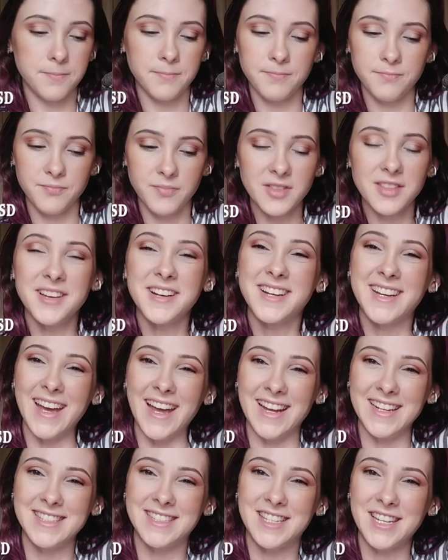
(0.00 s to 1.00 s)
Look
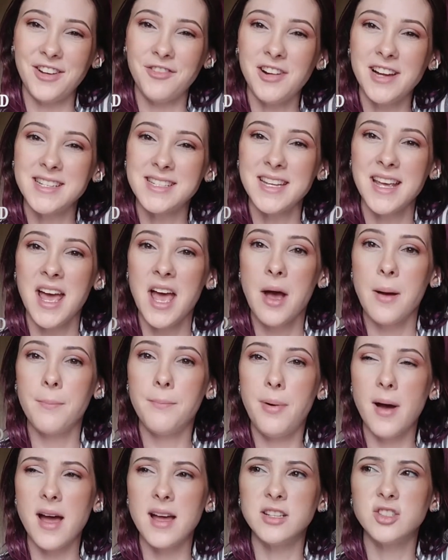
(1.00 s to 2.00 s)
into it,
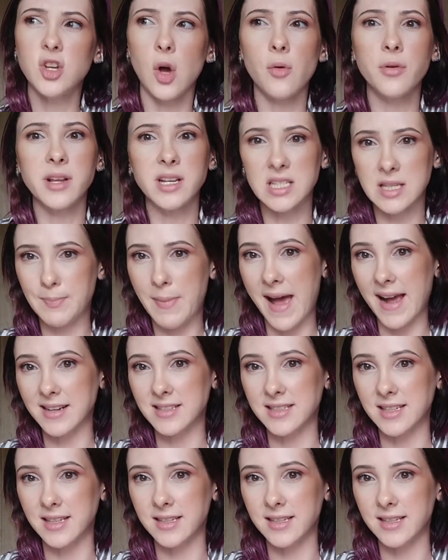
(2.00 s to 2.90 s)
but don't expect it.